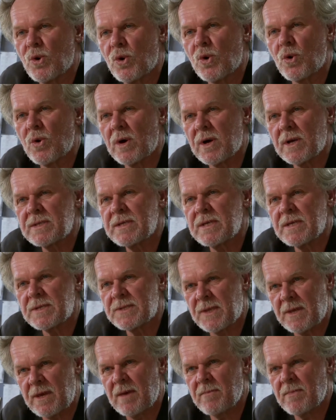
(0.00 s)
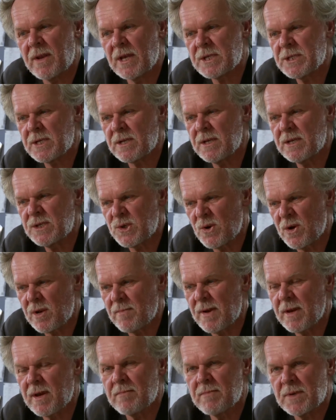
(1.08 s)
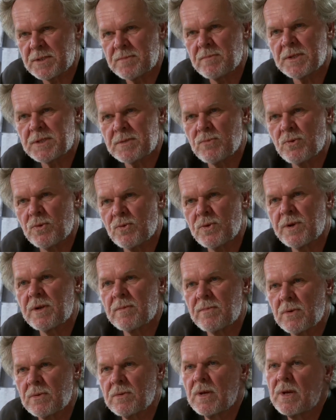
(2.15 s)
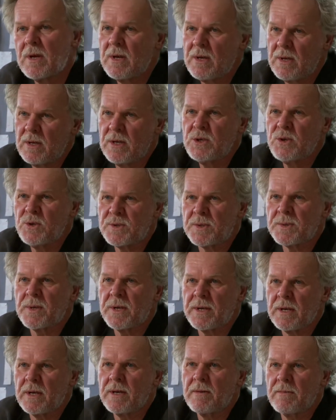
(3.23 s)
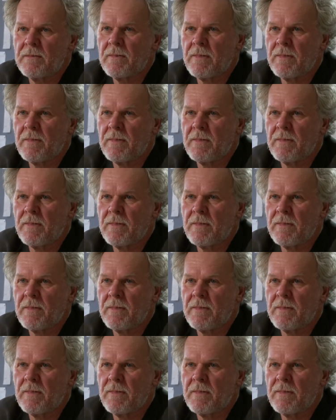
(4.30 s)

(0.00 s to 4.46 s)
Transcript: core ideas there, but actually trying to make it much, much more readable and user-friendly.